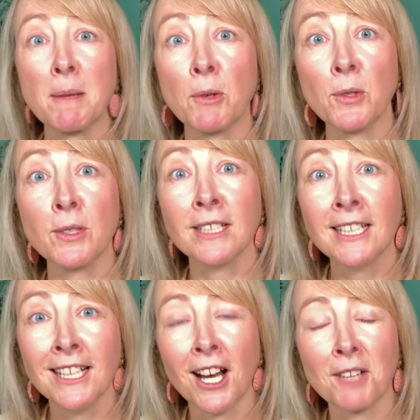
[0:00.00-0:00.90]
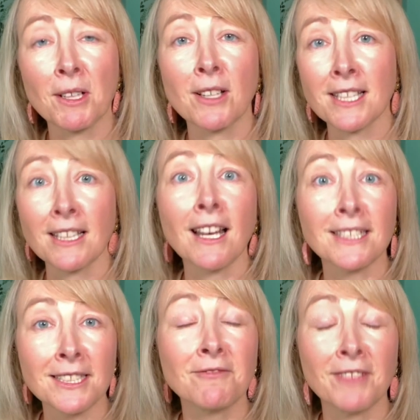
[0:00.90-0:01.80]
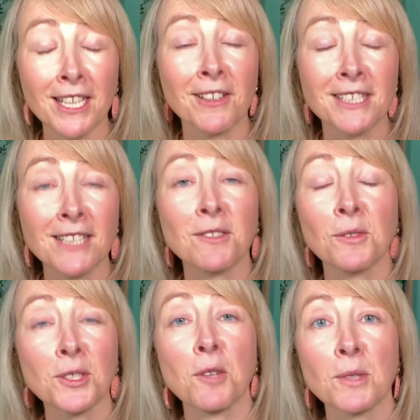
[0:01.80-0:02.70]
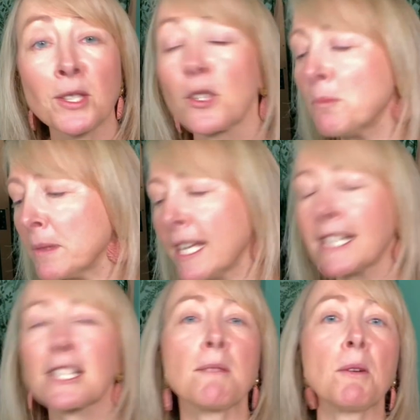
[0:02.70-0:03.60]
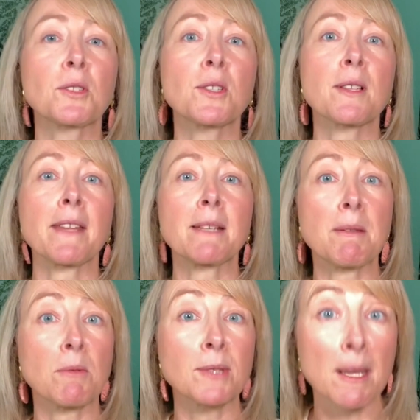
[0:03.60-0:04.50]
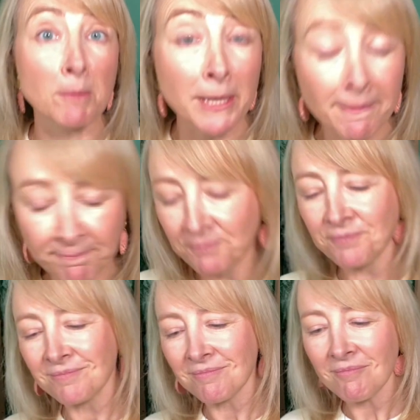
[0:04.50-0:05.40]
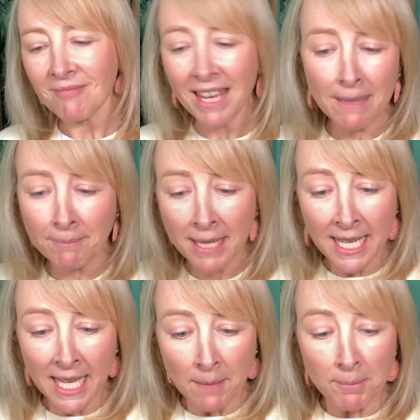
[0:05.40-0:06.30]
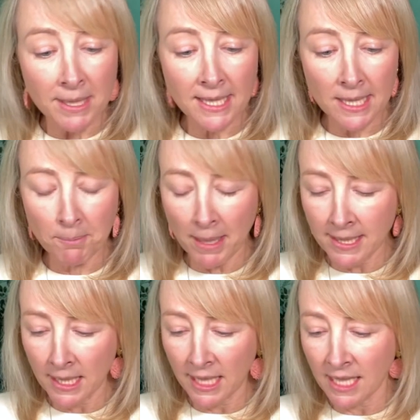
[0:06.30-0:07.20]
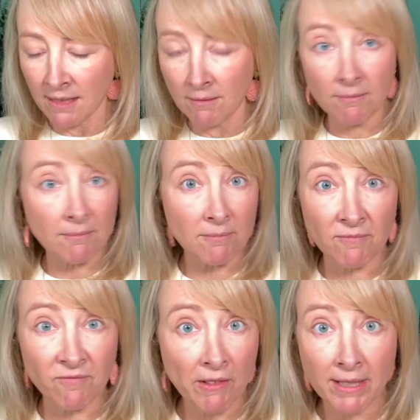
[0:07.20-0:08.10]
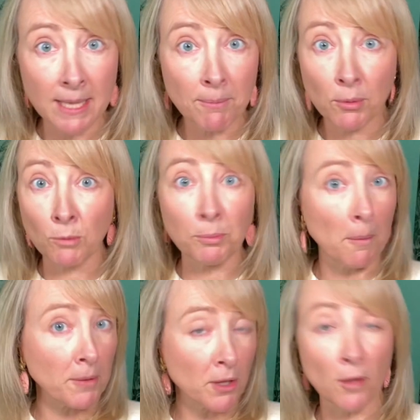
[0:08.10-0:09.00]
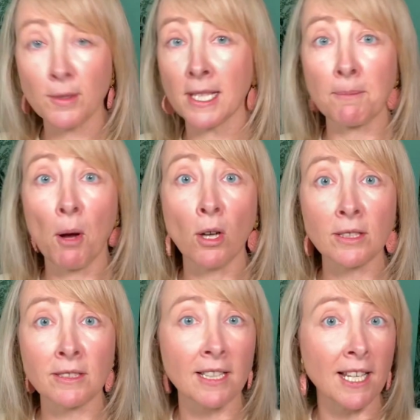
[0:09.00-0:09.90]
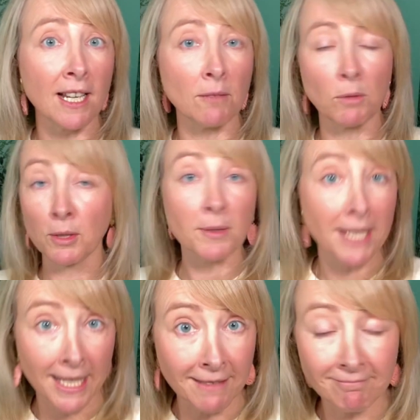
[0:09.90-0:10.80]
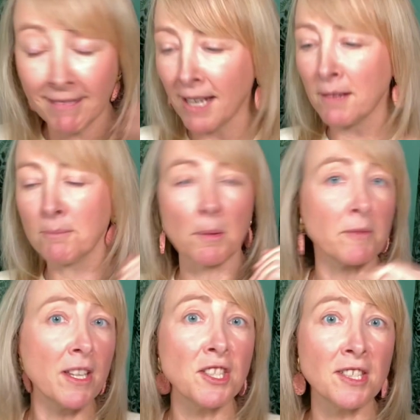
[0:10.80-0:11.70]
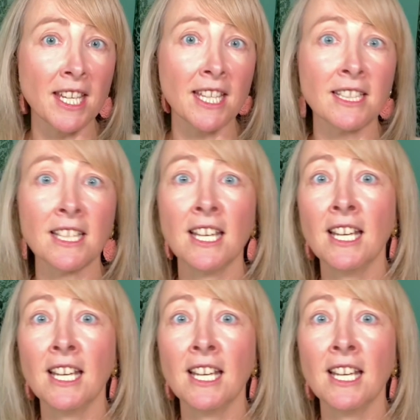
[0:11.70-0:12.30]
mood. I realised the last video I did also was soup. Next time I'll do something a bit more summery. But this is basically very simple. Pop the noodles in a pot. Well, you'll see. Pop the veggies in,